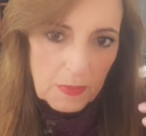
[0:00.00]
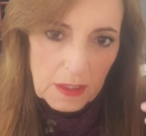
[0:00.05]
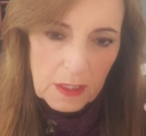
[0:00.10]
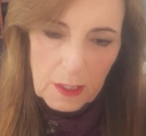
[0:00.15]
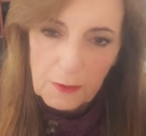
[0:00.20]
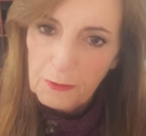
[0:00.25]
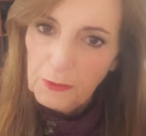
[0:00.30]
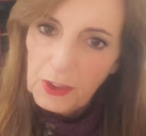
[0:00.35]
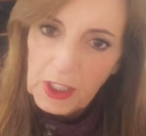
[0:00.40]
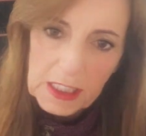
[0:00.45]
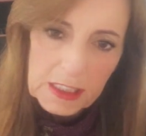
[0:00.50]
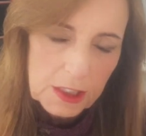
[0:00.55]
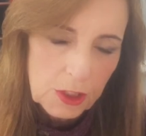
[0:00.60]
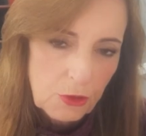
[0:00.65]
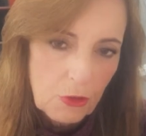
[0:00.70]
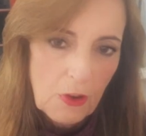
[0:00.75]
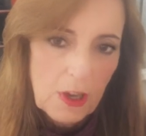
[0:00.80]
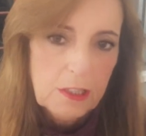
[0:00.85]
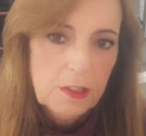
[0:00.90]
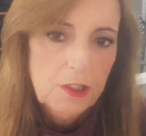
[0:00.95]
the fee
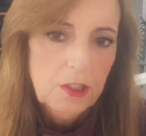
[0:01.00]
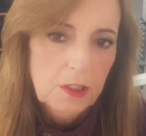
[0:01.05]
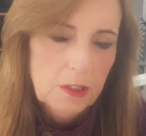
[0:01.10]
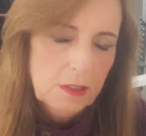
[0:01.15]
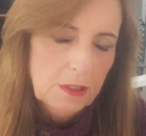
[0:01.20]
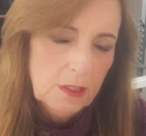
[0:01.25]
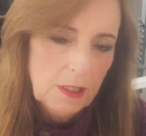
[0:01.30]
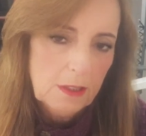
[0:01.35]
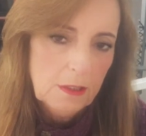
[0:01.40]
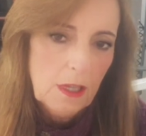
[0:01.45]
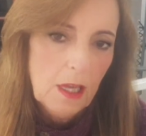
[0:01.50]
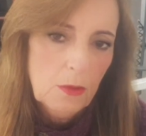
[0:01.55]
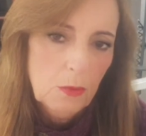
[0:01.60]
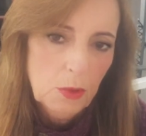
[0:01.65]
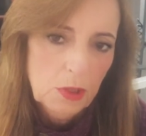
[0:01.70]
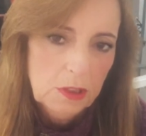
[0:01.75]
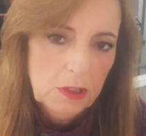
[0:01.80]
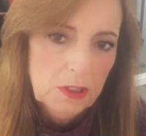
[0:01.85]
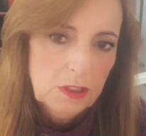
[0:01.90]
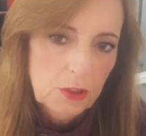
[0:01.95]
structures that I
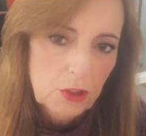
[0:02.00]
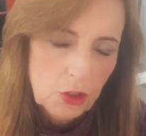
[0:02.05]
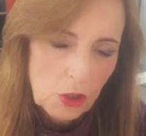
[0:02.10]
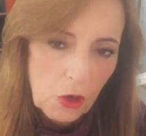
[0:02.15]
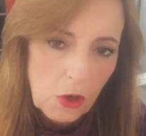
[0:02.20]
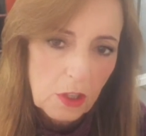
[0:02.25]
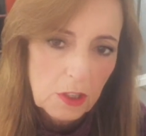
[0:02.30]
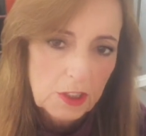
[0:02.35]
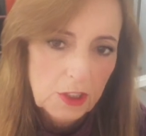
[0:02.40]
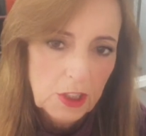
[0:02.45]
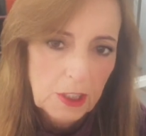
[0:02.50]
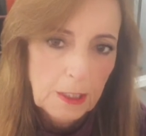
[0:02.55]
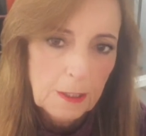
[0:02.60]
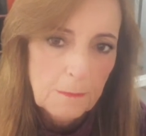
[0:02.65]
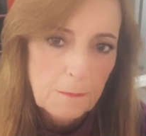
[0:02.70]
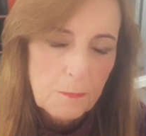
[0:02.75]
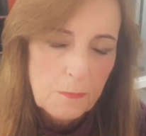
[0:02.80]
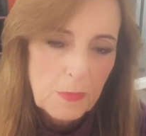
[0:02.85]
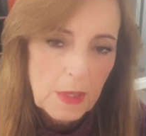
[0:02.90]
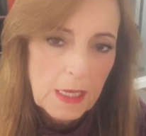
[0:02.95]
was charging.
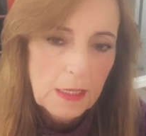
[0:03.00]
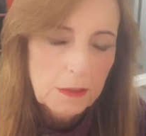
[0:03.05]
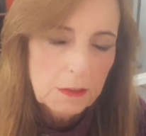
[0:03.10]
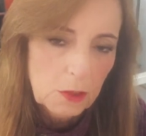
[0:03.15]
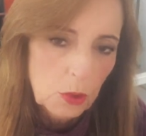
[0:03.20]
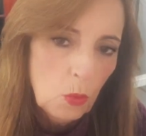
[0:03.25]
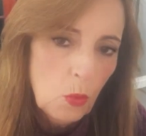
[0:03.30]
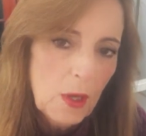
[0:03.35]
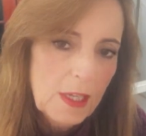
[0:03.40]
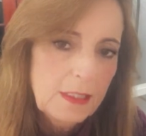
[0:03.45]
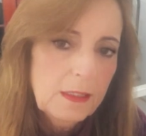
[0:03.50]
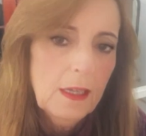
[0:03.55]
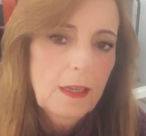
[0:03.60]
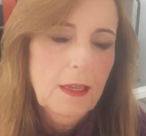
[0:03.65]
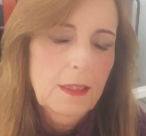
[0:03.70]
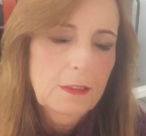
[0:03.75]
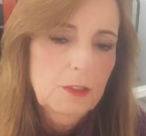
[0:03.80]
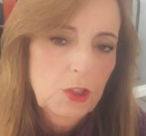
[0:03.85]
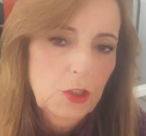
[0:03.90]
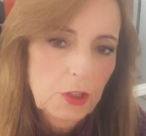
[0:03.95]
The one
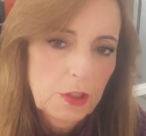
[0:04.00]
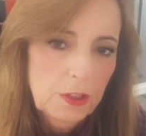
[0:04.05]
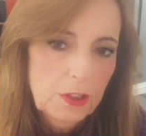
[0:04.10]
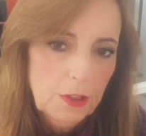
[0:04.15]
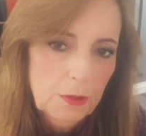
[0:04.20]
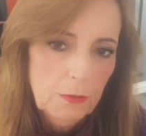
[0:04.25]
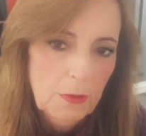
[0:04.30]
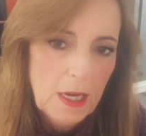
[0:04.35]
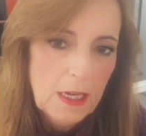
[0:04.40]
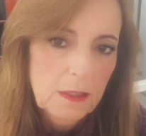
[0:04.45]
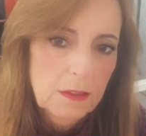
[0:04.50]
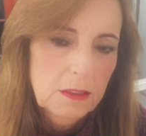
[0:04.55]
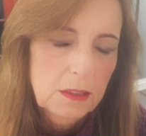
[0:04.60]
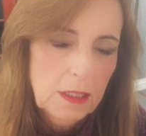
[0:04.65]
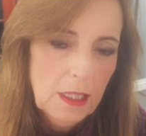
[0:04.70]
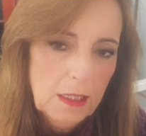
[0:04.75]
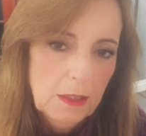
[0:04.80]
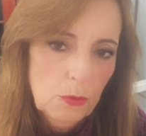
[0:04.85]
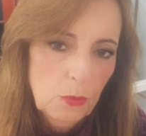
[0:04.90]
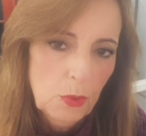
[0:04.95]
day I turned around,
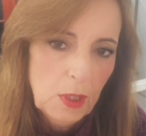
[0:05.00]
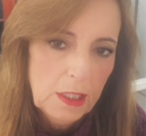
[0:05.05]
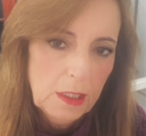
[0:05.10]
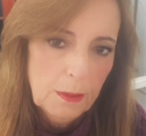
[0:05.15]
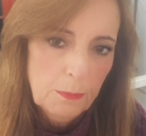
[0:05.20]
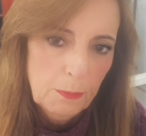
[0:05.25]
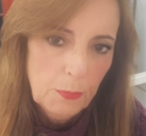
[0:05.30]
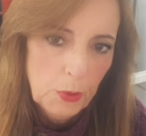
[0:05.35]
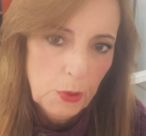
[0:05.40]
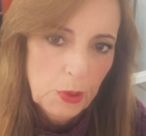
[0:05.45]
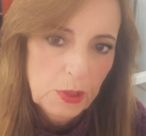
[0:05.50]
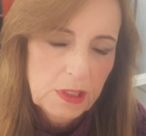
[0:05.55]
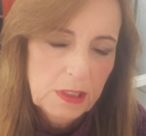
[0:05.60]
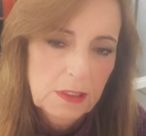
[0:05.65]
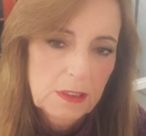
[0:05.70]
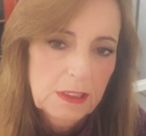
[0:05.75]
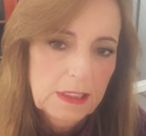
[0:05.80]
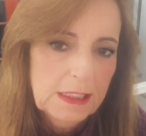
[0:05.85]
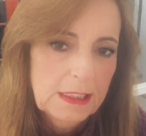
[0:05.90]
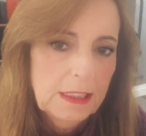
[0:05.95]
and when a
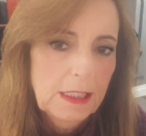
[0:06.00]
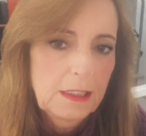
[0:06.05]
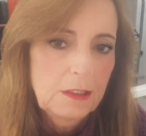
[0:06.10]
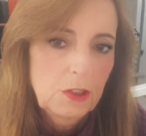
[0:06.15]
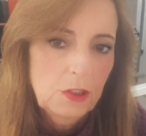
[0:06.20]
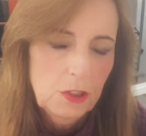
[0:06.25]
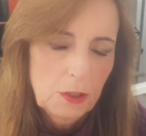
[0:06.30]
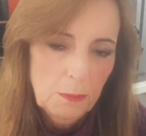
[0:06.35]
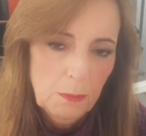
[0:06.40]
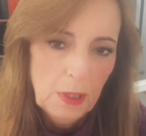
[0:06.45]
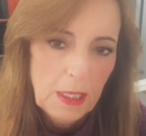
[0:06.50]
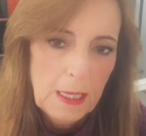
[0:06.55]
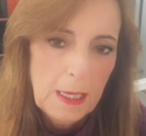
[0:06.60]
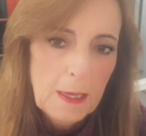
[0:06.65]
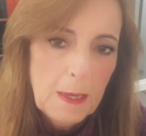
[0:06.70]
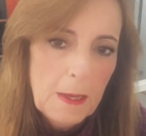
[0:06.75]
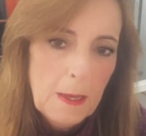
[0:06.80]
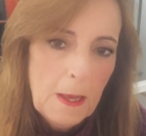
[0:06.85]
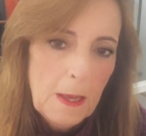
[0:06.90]
person said to me,